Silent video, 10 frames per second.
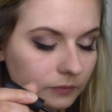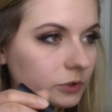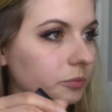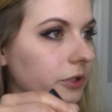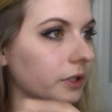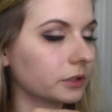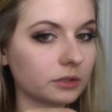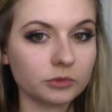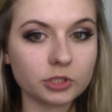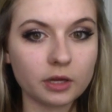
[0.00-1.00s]
just putting in
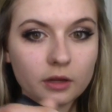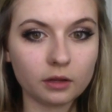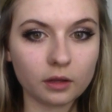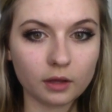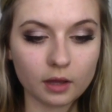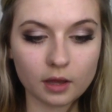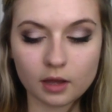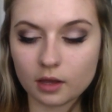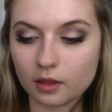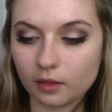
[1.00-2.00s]
some gel
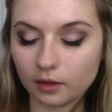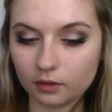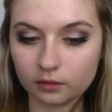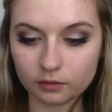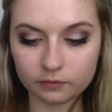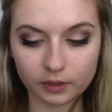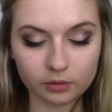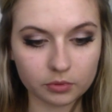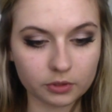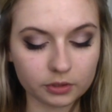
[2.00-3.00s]
and then
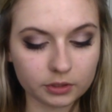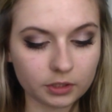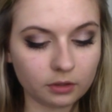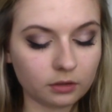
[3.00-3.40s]
fibers.